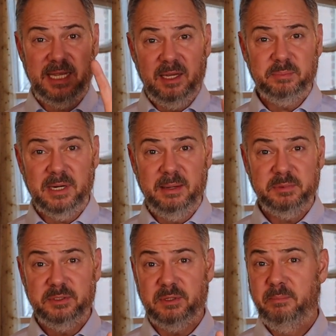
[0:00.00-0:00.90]

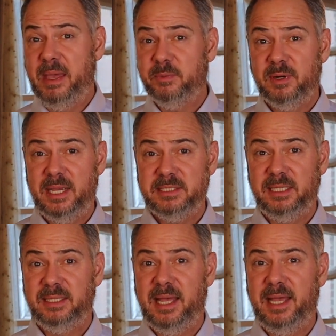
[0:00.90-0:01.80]
teleprompters or
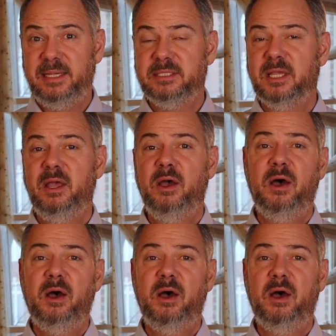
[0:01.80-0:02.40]
memorizing lines